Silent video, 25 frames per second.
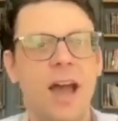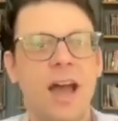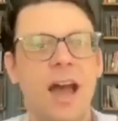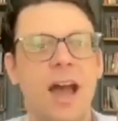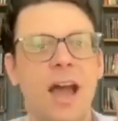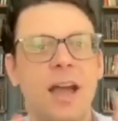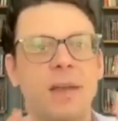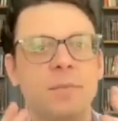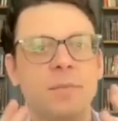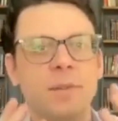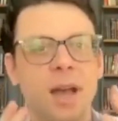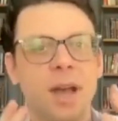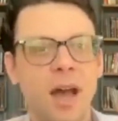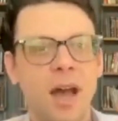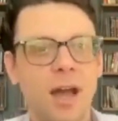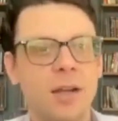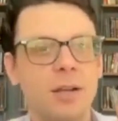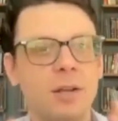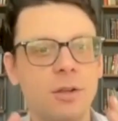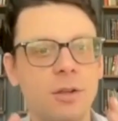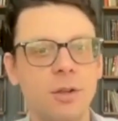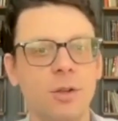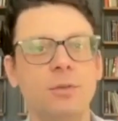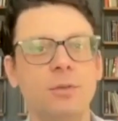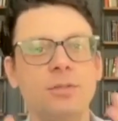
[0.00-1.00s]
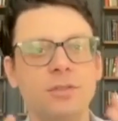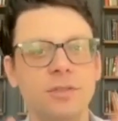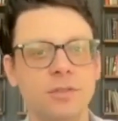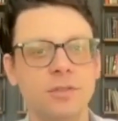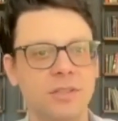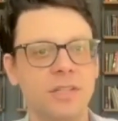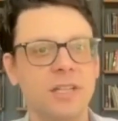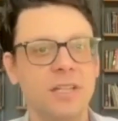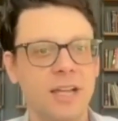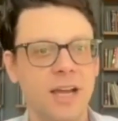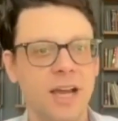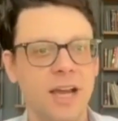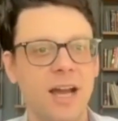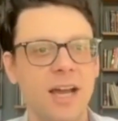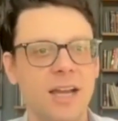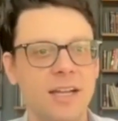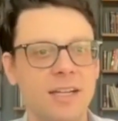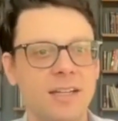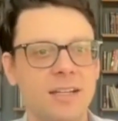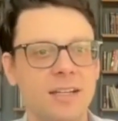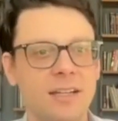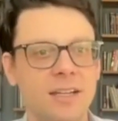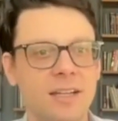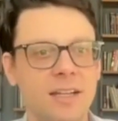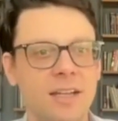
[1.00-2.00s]
I'm not closer to
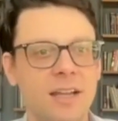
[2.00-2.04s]
God.